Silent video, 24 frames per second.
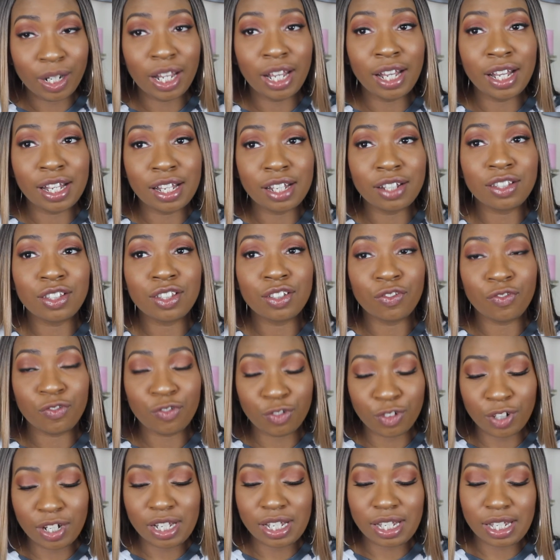It's
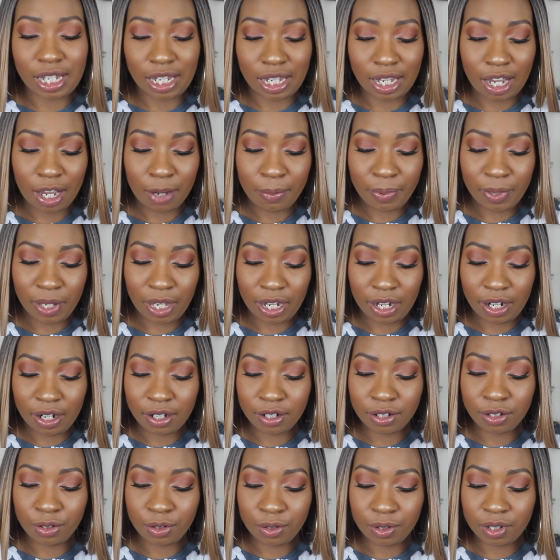freezing up
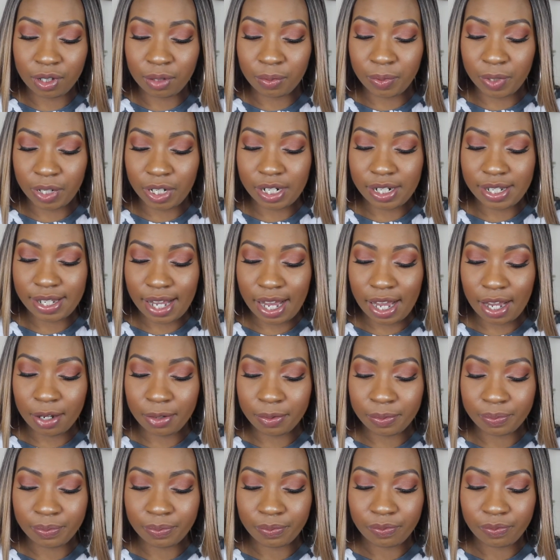here during the winter time.